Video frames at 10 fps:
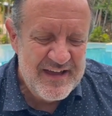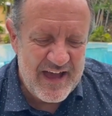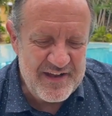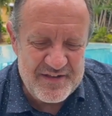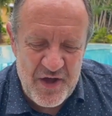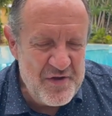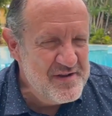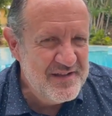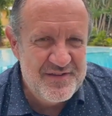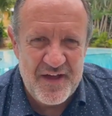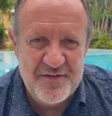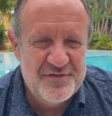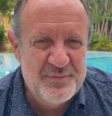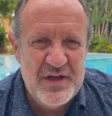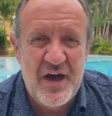And it only
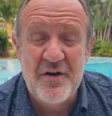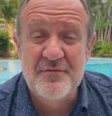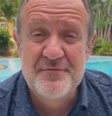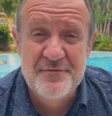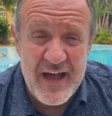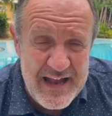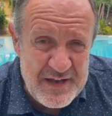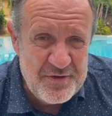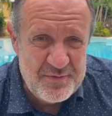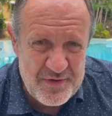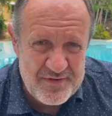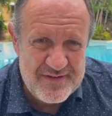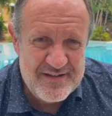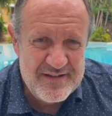tells me how valuable